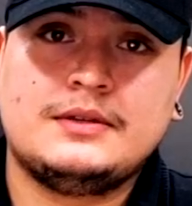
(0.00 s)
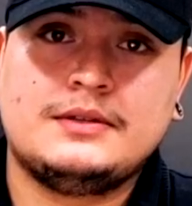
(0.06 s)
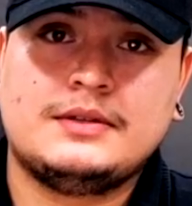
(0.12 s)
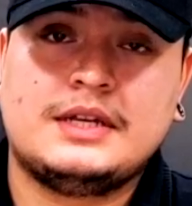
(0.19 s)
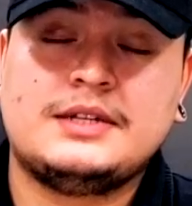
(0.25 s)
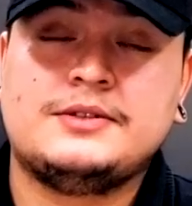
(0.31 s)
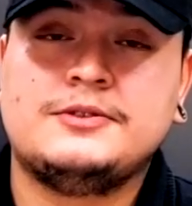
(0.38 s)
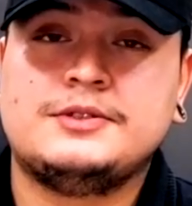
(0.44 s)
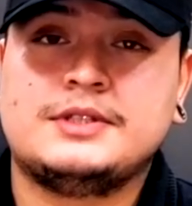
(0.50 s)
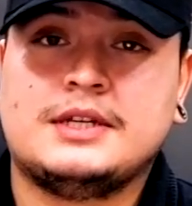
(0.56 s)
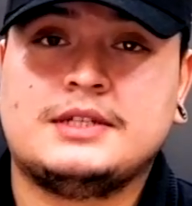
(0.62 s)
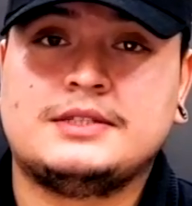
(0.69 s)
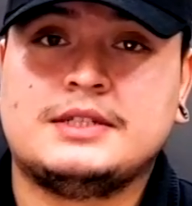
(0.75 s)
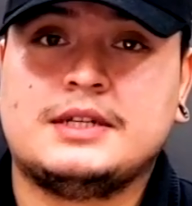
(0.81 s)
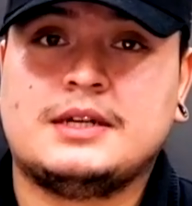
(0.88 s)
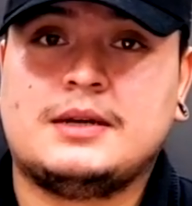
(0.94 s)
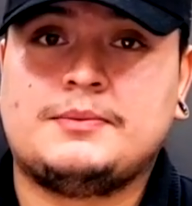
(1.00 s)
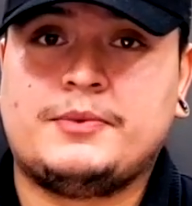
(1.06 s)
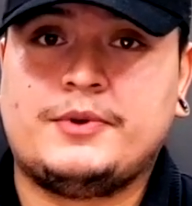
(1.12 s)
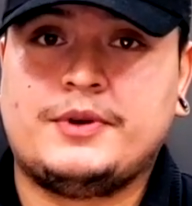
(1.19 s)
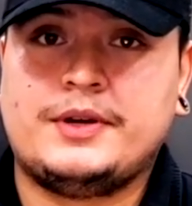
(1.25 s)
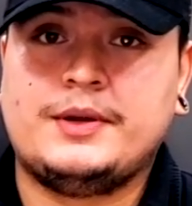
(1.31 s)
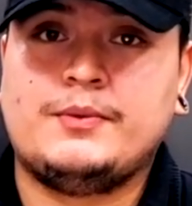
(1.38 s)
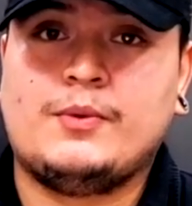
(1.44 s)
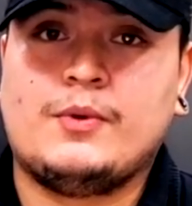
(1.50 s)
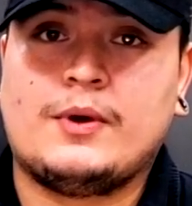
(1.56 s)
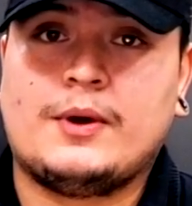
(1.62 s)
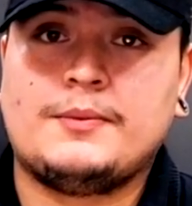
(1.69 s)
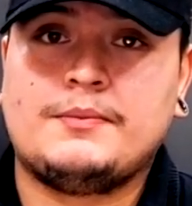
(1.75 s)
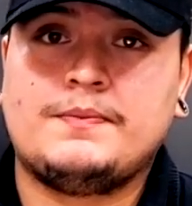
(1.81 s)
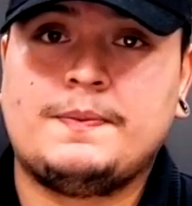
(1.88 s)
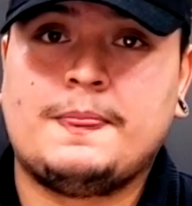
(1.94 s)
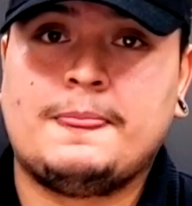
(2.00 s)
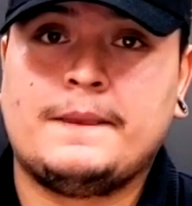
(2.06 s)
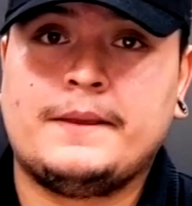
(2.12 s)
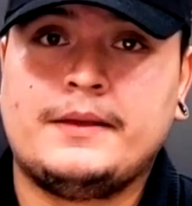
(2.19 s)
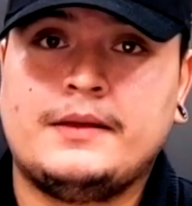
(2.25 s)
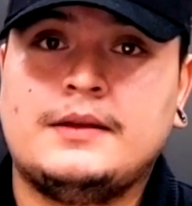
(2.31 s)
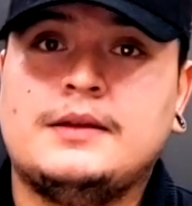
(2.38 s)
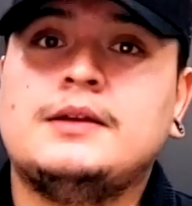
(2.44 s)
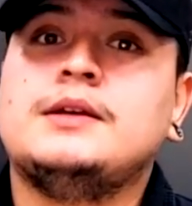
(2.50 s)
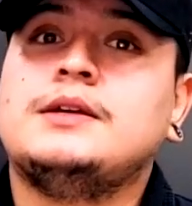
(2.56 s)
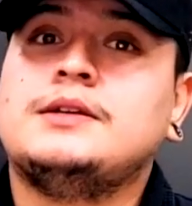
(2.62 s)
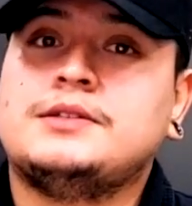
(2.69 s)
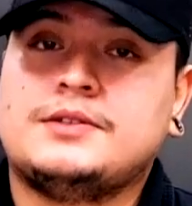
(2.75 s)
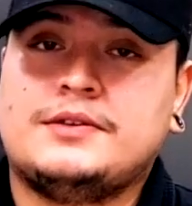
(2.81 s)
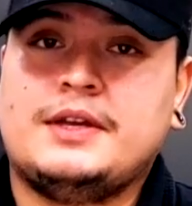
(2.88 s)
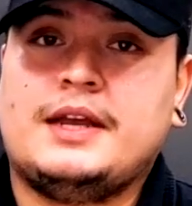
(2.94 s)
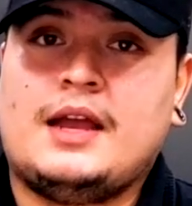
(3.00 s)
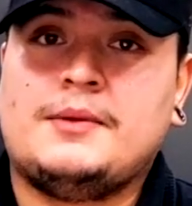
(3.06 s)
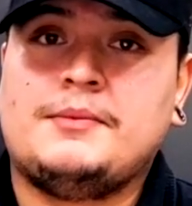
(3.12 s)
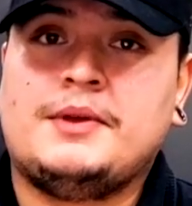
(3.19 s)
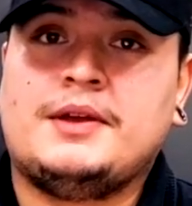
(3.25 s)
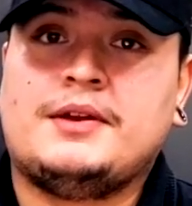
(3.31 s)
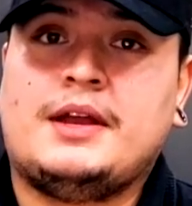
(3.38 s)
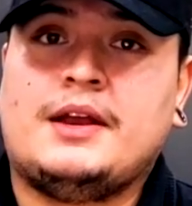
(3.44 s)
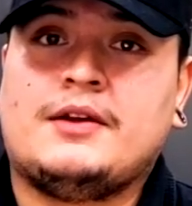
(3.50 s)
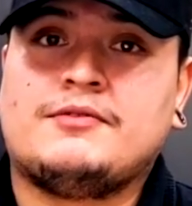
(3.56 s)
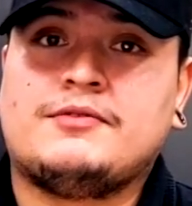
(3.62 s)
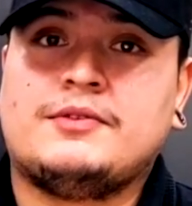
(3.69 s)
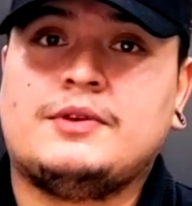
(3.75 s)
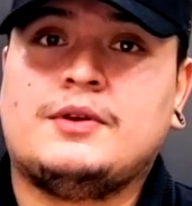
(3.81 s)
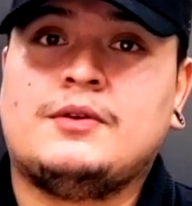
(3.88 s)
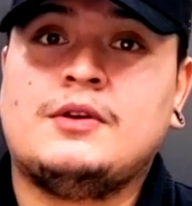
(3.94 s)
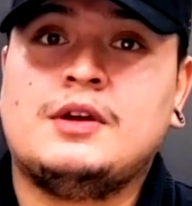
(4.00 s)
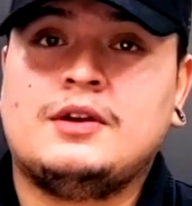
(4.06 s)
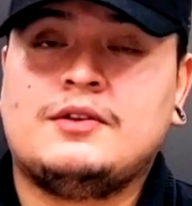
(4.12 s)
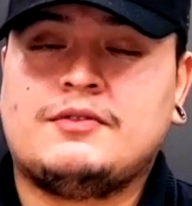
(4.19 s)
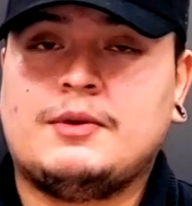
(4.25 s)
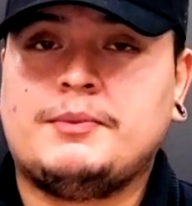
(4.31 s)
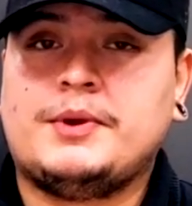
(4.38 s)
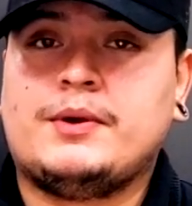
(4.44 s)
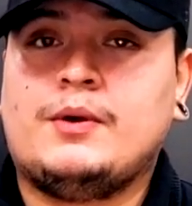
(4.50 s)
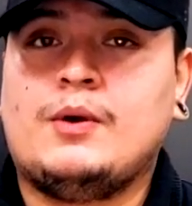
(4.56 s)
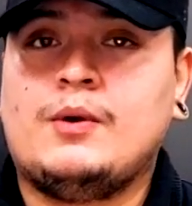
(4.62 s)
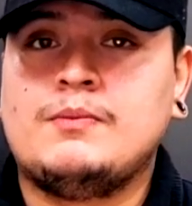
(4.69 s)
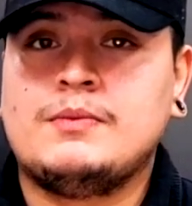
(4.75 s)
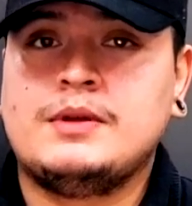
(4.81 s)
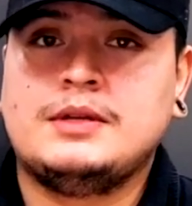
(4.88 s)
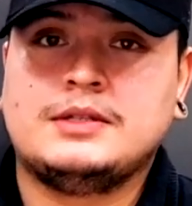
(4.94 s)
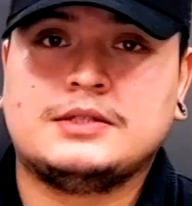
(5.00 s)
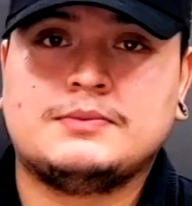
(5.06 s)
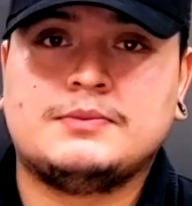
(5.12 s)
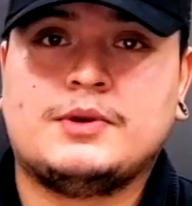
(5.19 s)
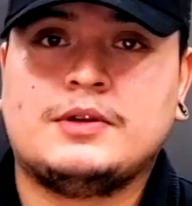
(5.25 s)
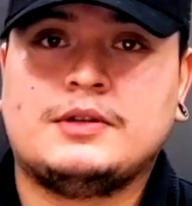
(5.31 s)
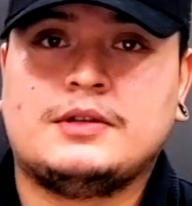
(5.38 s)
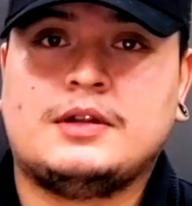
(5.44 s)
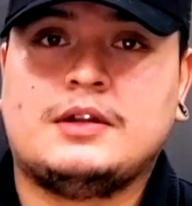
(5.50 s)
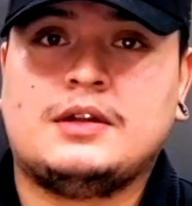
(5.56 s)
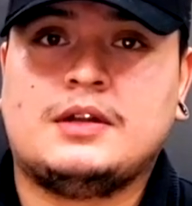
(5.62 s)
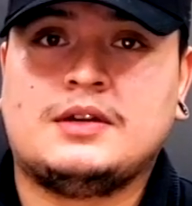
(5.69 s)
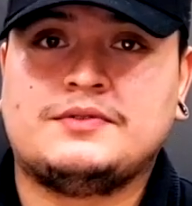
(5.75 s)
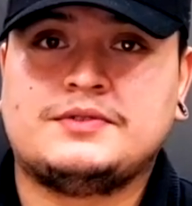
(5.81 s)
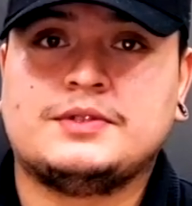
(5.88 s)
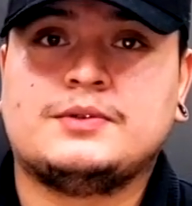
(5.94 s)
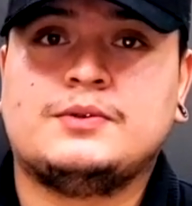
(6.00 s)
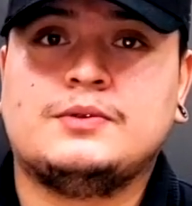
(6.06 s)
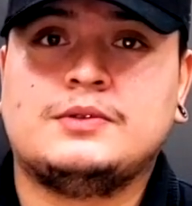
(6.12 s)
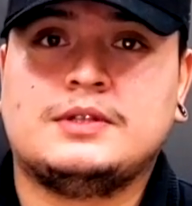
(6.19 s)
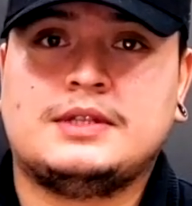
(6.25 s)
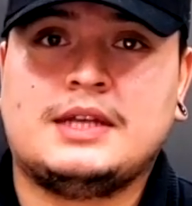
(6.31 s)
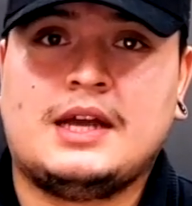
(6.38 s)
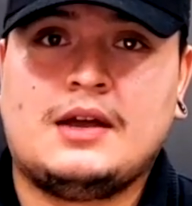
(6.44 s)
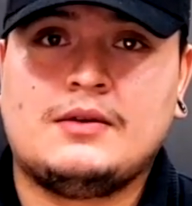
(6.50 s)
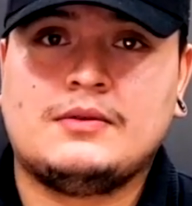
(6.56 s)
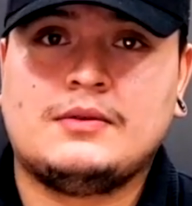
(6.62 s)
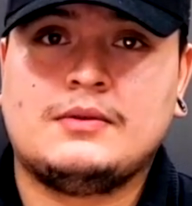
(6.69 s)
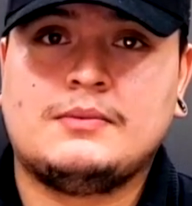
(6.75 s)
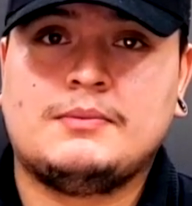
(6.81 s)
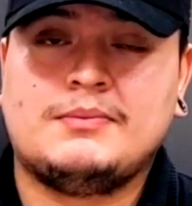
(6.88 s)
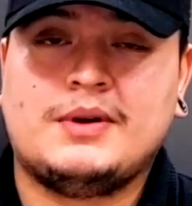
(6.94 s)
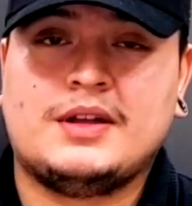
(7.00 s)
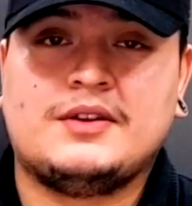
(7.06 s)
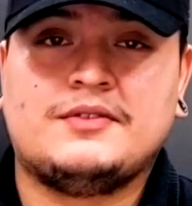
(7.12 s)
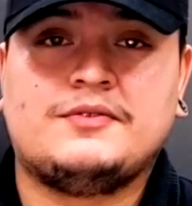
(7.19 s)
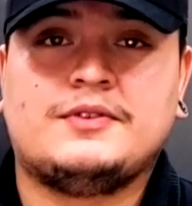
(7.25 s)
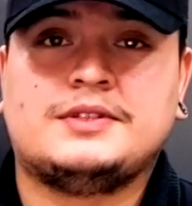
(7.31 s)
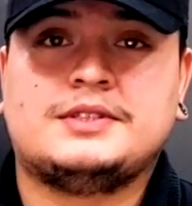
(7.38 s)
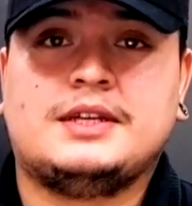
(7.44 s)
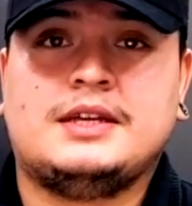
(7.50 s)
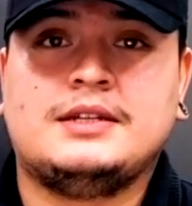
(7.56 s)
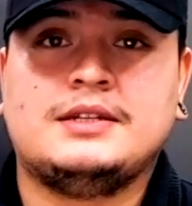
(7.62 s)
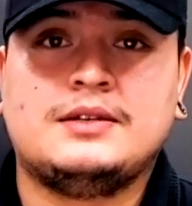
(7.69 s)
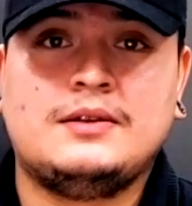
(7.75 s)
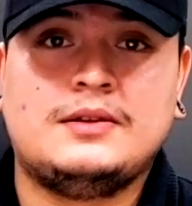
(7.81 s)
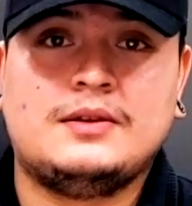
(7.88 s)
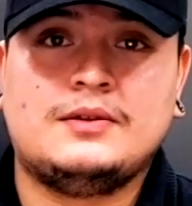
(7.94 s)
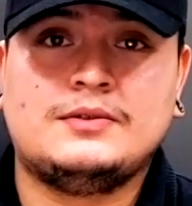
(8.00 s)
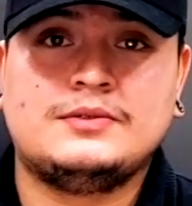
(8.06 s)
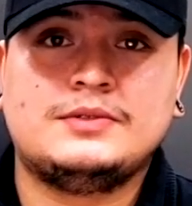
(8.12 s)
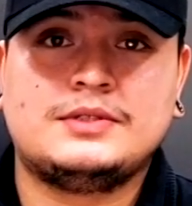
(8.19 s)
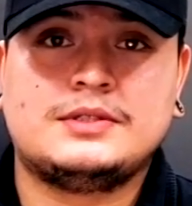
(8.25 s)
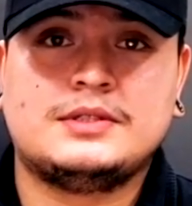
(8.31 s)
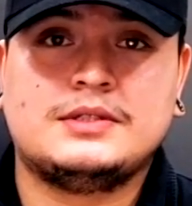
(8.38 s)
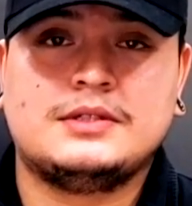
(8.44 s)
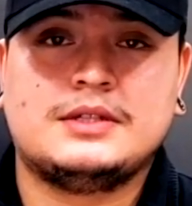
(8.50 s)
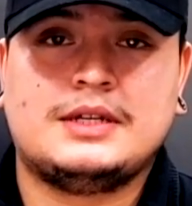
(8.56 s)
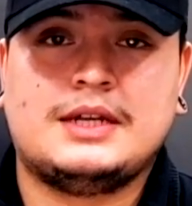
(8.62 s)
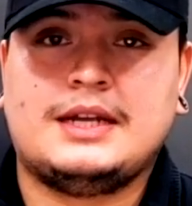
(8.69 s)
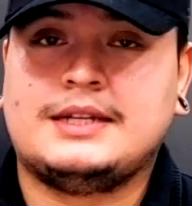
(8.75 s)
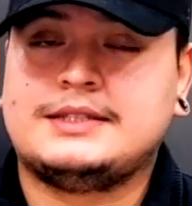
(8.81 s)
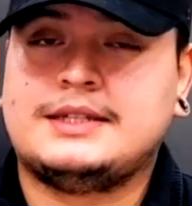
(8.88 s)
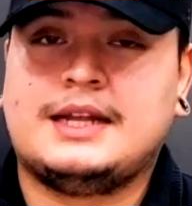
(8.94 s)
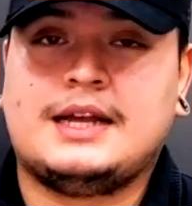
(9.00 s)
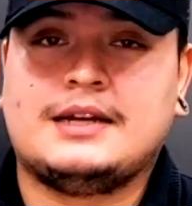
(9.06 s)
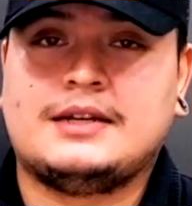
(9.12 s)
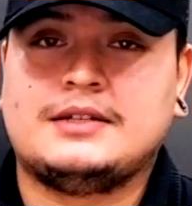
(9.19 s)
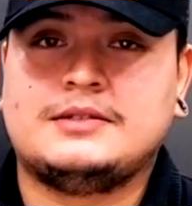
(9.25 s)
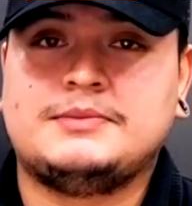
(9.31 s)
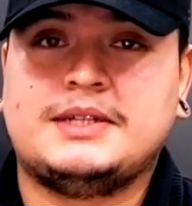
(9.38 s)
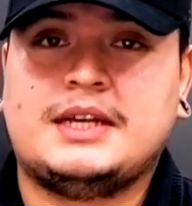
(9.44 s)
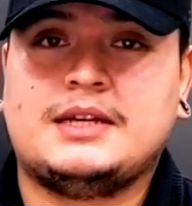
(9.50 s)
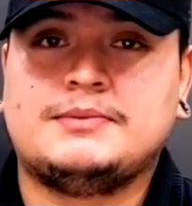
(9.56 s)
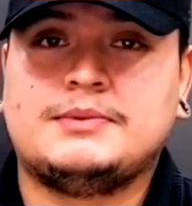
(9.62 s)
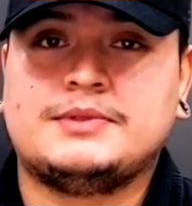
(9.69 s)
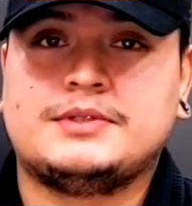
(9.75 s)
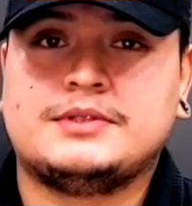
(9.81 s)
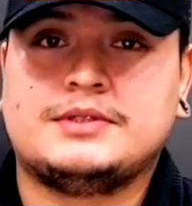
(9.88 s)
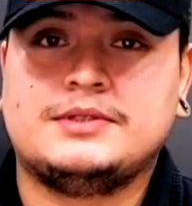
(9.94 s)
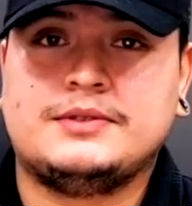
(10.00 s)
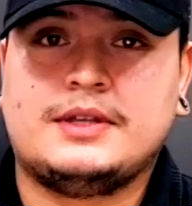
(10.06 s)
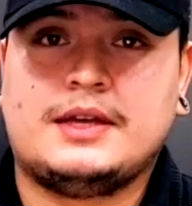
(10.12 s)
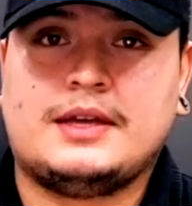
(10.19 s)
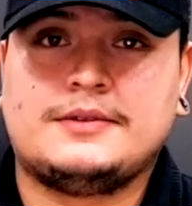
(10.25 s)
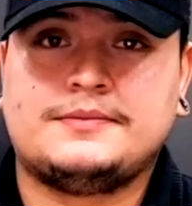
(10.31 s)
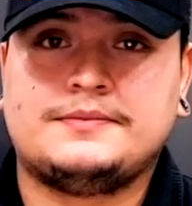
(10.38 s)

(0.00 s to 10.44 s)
They do tend to get pretty warm, so the ambient airflow from your home is more than enough to cool it down, but if it's enclosed, it's not going to be able to do that.